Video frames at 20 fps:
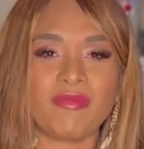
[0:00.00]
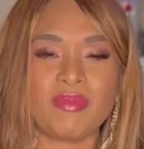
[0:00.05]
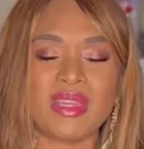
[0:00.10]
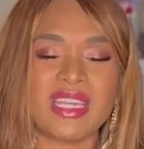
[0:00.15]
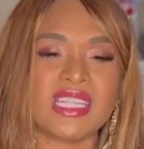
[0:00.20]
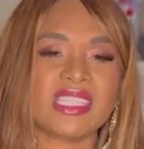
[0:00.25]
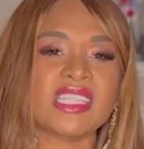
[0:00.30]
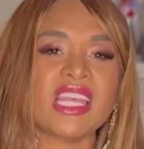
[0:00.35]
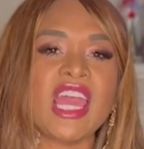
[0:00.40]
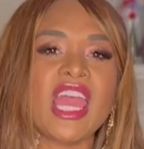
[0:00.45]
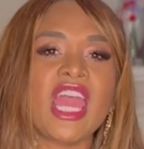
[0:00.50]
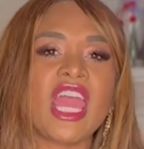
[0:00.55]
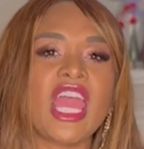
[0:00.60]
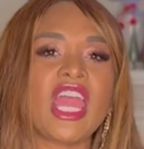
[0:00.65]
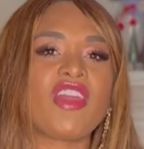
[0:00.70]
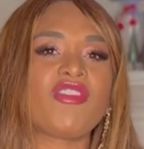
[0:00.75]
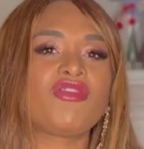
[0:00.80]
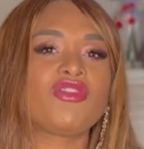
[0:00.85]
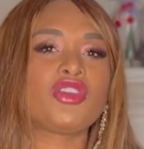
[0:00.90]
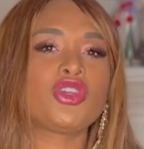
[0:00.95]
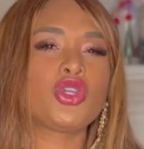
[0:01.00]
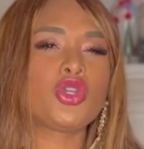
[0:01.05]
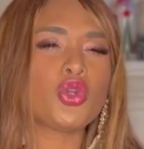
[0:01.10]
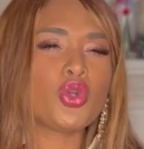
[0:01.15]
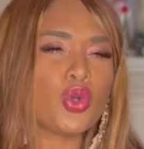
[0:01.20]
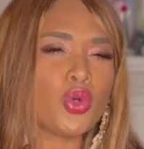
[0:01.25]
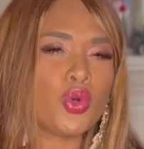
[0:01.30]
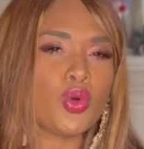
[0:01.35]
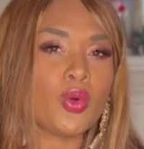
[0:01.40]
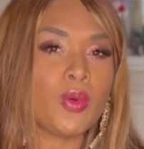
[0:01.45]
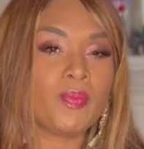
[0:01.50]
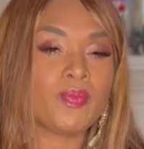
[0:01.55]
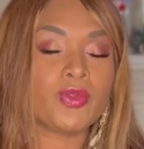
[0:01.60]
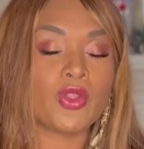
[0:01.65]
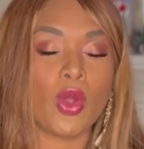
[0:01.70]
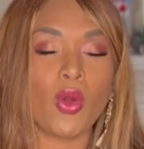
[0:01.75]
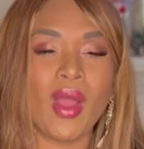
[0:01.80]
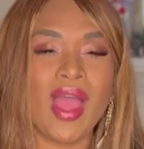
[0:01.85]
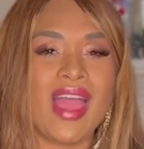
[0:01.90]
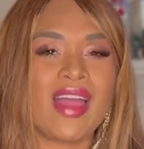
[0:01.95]
Because if you
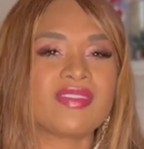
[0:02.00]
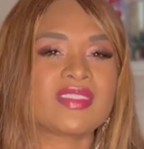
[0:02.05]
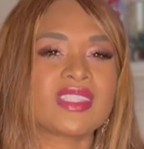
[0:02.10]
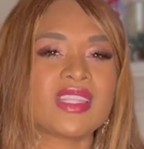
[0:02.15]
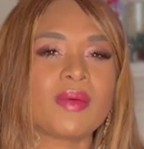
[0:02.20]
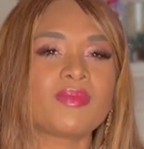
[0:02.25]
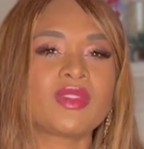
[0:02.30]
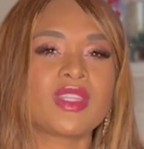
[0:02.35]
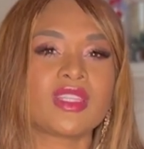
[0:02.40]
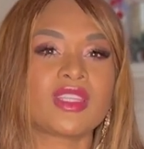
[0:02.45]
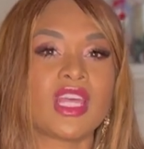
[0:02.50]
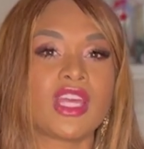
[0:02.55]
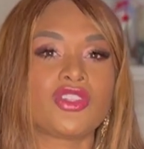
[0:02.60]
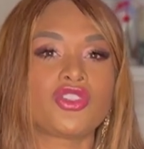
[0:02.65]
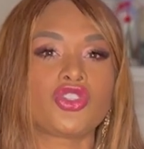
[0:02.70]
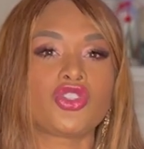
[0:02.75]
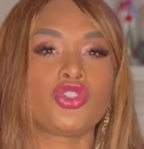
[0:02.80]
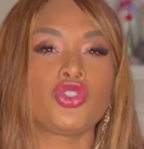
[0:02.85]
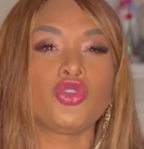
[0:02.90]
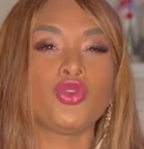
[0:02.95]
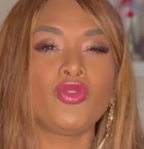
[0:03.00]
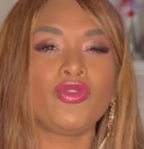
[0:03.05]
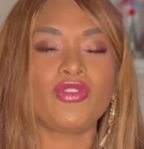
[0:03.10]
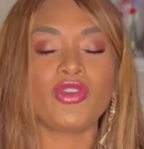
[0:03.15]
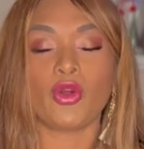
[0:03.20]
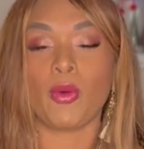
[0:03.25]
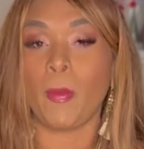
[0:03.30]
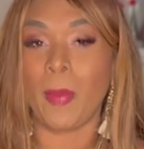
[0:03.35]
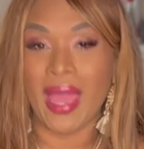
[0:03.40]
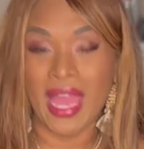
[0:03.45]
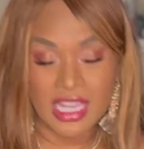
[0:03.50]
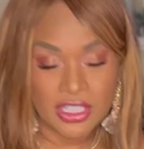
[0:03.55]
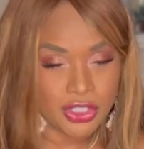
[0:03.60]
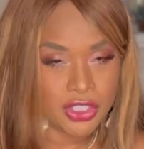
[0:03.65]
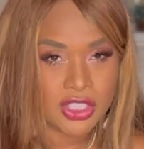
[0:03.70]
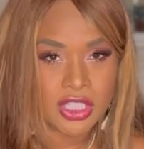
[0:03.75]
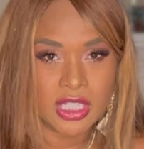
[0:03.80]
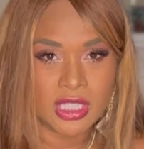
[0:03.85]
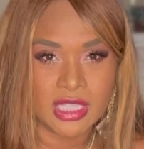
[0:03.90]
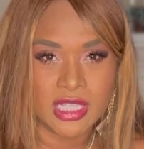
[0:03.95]
don't have something that you feel
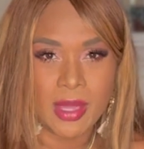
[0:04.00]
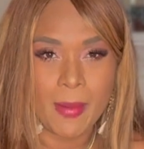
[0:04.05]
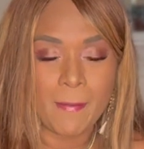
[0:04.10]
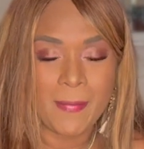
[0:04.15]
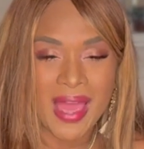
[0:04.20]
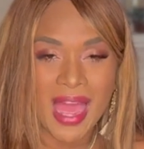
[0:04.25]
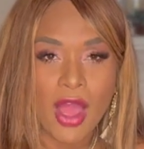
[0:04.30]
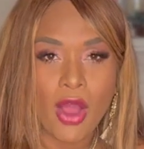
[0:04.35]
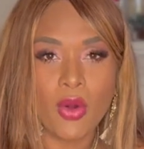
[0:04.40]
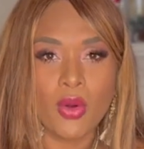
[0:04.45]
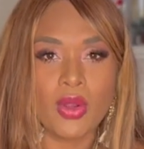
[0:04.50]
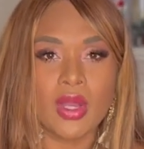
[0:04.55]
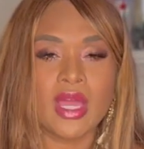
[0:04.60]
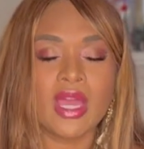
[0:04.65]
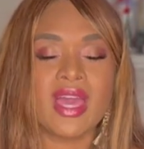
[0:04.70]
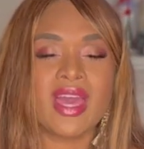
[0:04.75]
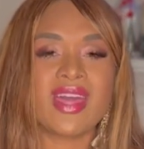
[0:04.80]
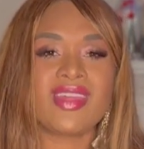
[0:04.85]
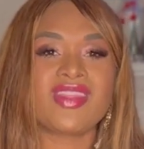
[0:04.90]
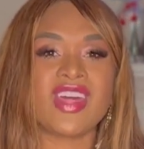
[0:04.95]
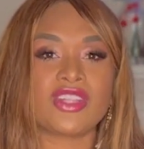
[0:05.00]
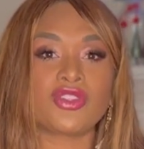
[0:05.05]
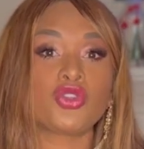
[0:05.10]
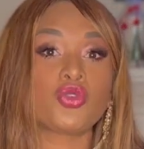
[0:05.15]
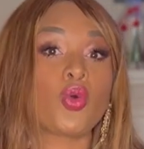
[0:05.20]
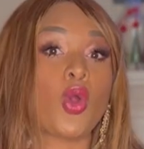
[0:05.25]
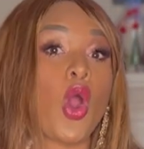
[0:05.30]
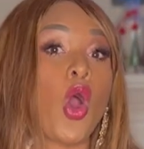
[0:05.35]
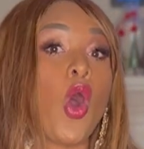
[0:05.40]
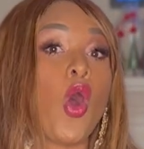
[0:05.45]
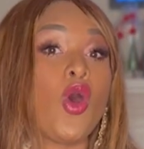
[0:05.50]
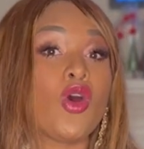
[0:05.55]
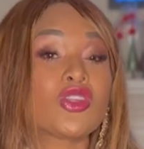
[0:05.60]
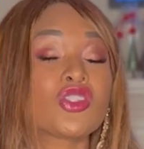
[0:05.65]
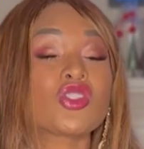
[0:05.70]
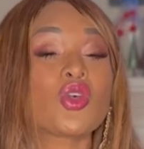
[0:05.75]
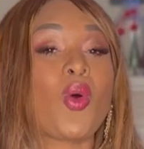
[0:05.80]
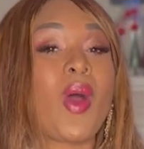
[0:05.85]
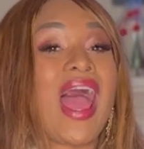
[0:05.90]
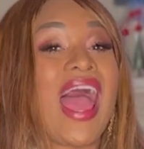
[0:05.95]
passionately about, that you are
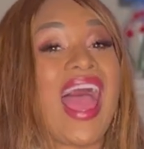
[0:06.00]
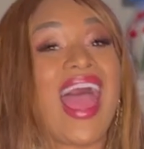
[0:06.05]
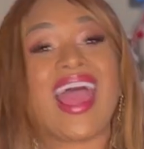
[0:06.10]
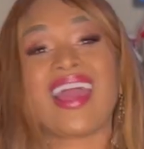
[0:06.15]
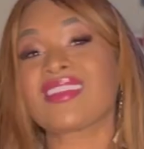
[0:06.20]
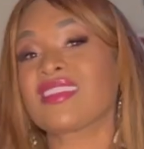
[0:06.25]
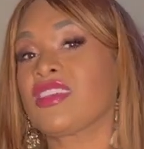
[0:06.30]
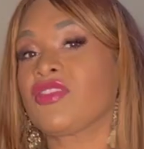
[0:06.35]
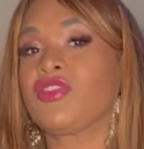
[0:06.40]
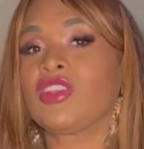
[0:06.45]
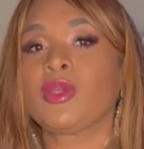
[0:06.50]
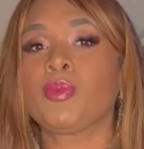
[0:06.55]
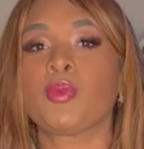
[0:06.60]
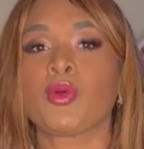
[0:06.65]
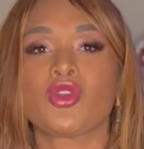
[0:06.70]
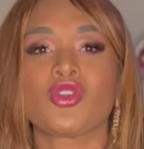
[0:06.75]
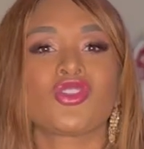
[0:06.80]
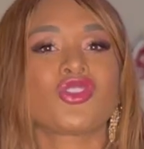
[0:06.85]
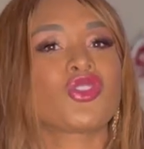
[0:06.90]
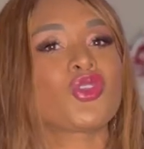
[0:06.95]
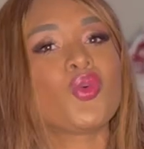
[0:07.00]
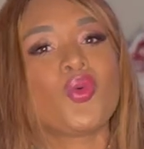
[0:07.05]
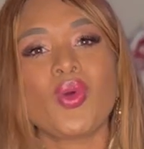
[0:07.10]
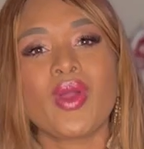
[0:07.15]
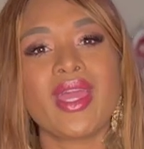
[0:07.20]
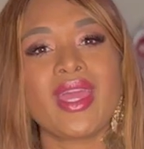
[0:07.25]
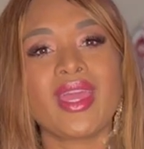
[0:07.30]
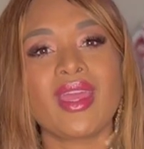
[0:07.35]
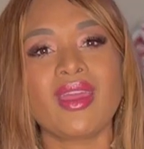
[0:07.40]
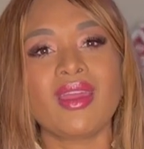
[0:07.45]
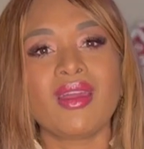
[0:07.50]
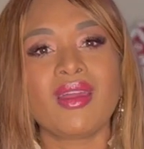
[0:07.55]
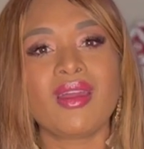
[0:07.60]
also actively pursuing,